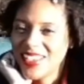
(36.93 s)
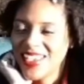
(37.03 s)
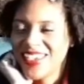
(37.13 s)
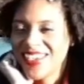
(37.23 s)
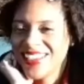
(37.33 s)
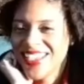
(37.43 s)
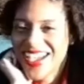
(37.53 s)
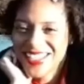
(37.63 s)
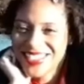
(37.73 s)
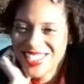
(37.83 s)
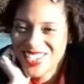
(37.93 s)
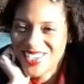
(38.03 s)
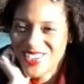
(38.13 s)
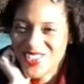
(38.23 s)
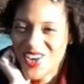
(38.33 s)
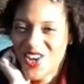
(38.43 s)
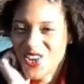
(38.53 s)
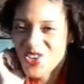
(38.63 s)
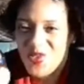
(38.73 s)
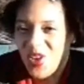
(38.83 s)
and ask you, are
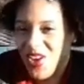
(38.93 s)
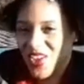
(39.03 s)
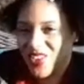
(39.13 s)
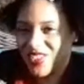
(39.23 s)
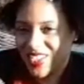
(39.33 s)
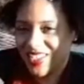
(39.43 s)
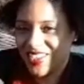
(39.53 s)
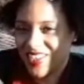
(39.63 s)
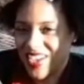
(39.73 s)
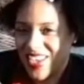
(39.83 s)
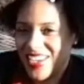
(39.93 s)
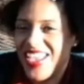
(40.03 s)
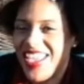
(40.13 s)
you wearing your sunscreen?